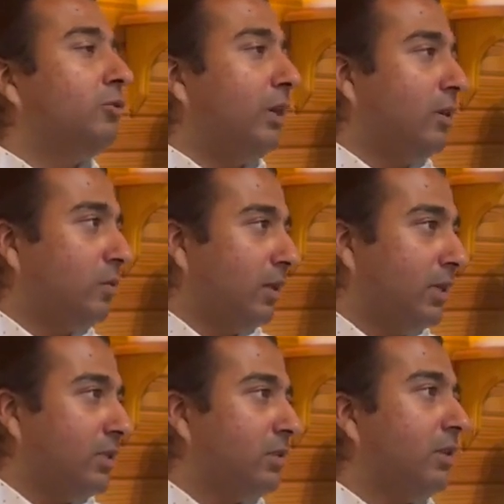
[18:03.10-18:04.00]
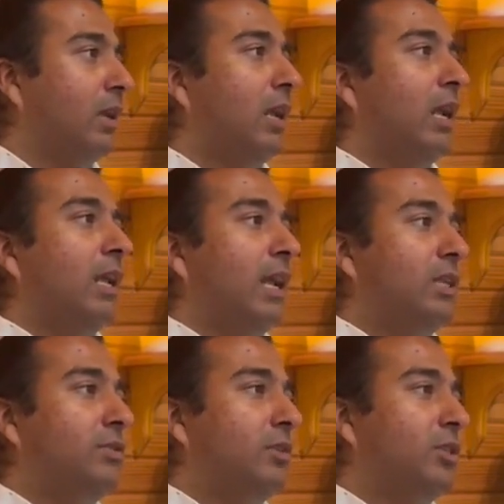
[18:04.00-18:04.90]
tranquilized
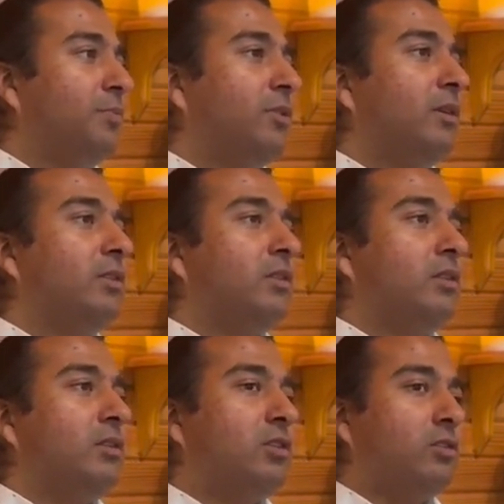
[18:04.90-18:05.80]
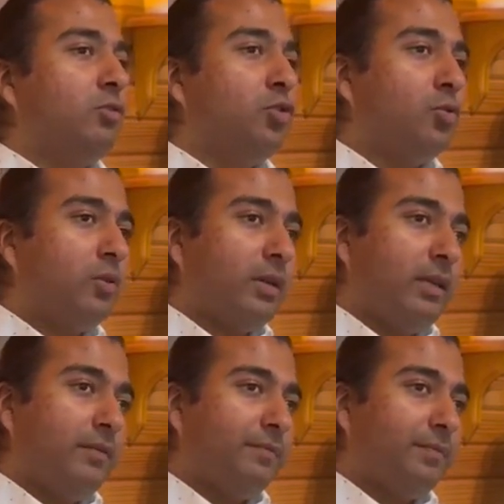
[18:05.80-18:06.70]
as you experience this
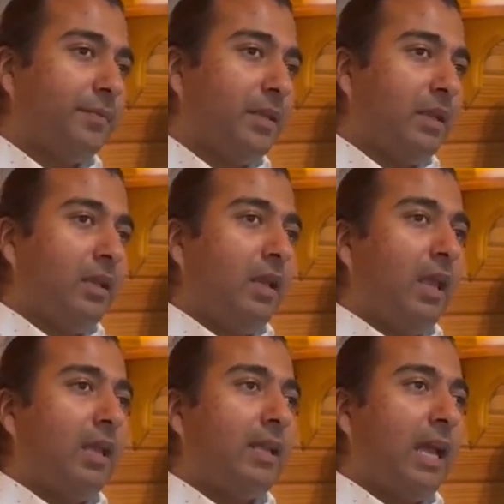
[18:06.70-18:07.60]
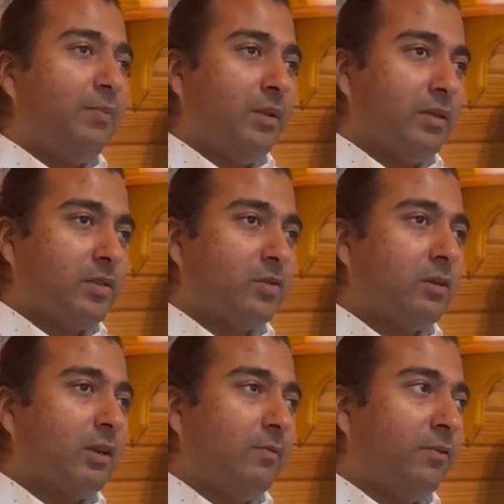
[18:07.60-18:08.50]
joy and happiness or
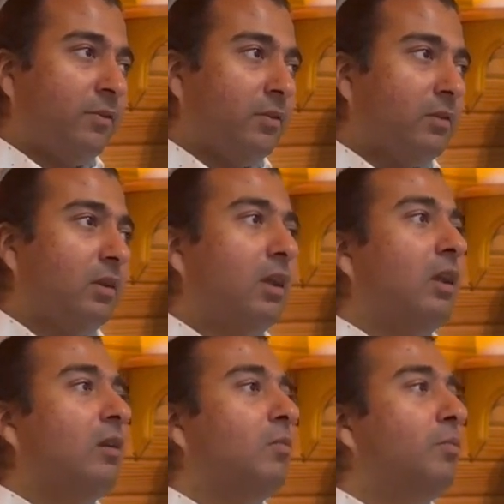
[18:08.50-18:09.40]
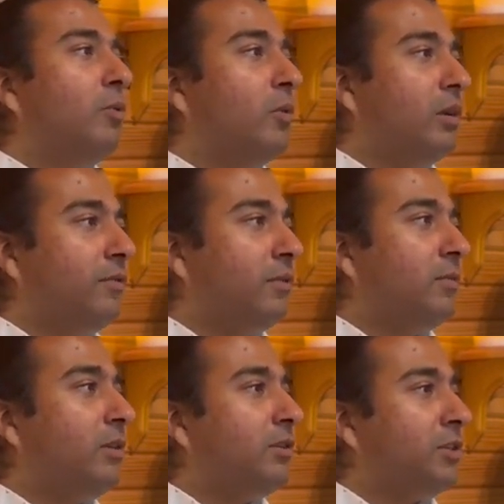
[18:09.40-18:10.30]
comfort born from
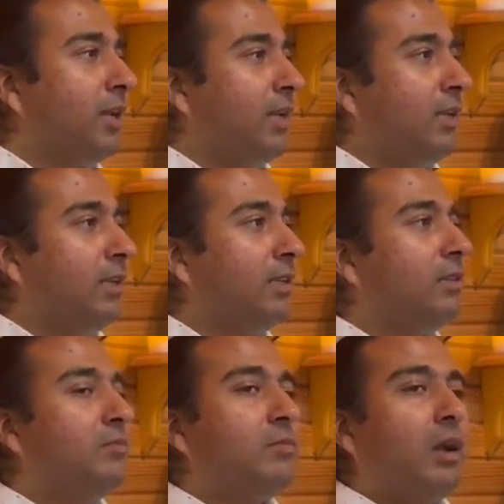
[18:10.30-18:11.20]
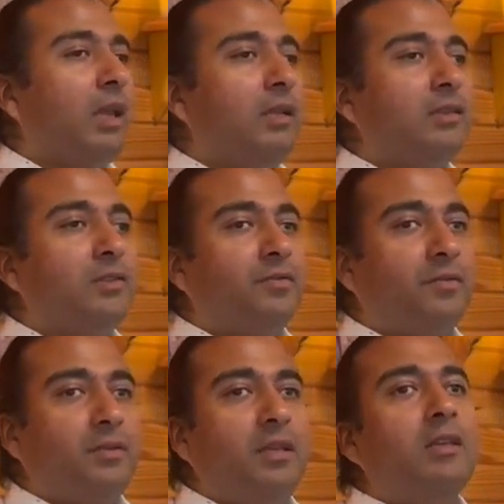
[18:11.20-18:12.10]
understanding that the mind is
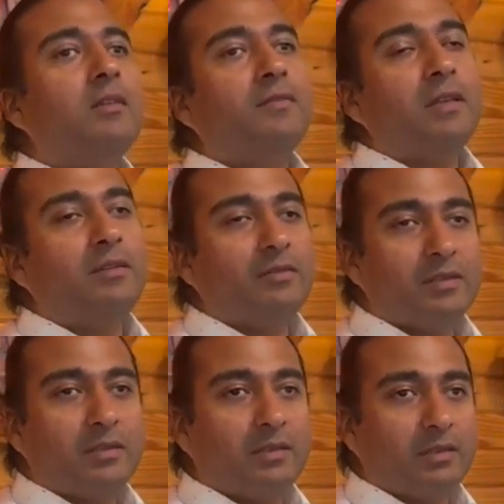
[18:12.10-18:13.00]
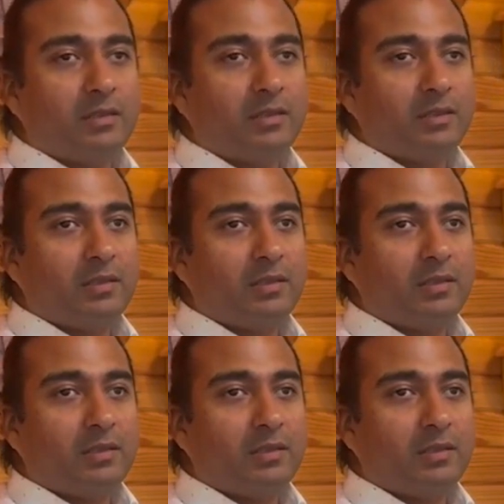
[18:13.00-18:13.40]
free of hindrances.